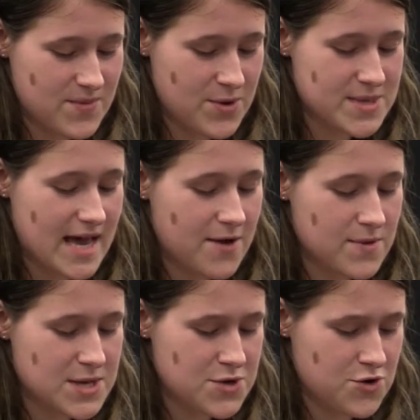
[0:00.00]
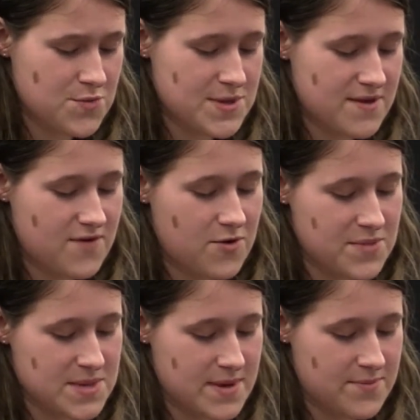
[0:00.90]
the most at-risk groups of
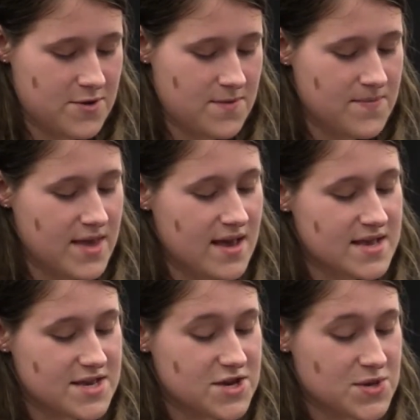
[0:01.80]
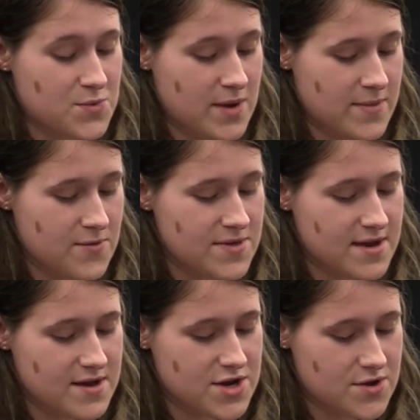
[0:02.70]
homeless people, such as women with
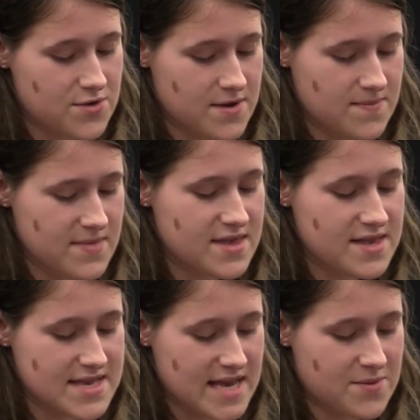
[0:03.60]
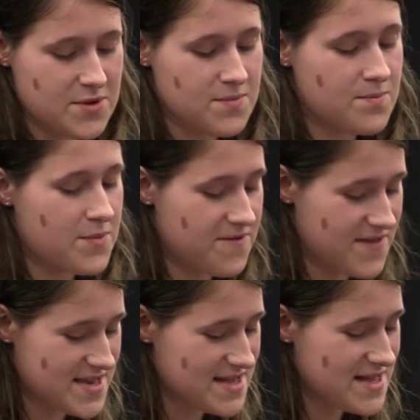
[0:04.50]
young children, the disabled, both
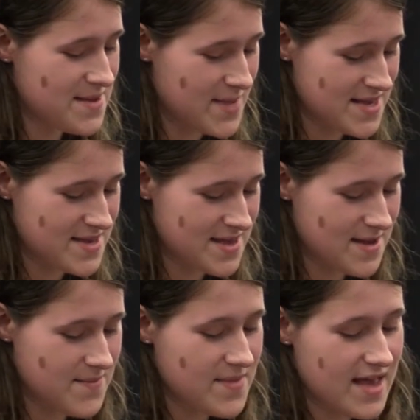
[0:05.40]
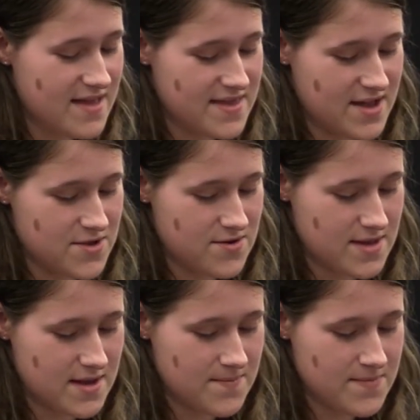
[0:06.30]
physically and mentally, and the
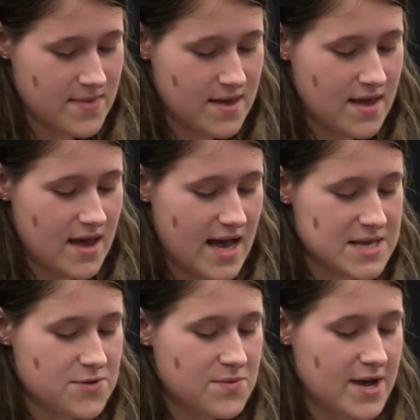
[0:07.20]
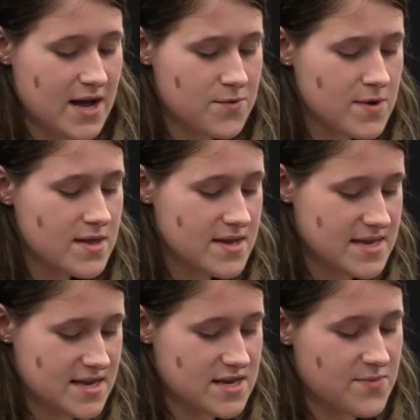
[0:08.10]
elderly. As it would be
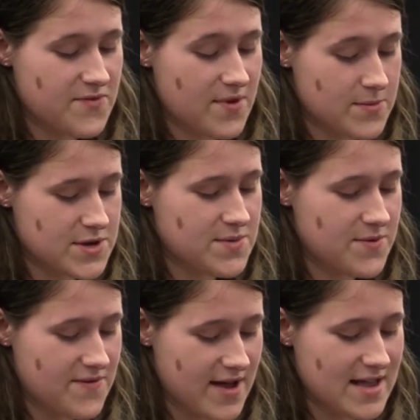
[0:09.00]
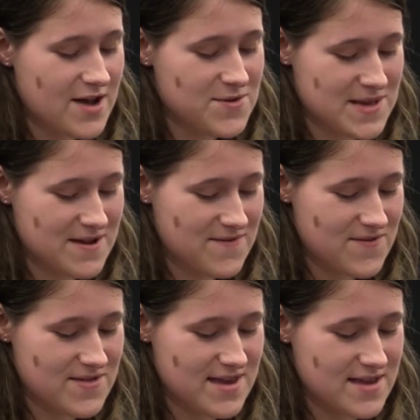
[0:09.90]
unrealistic to provide housing
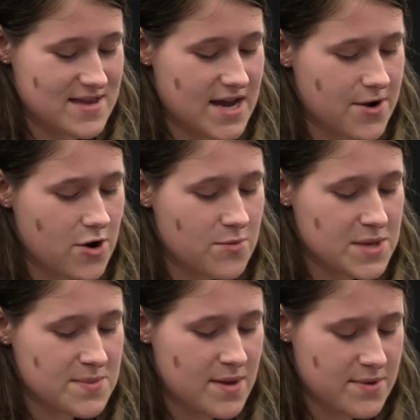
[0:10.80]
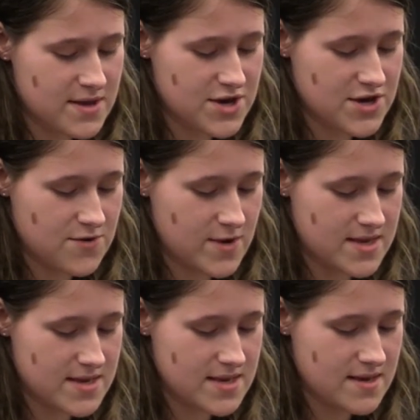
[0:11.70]
for the entire homeless population at
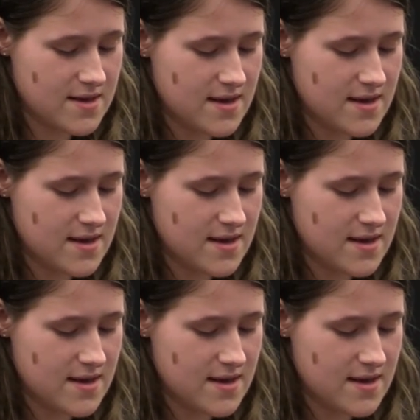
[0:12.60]
once,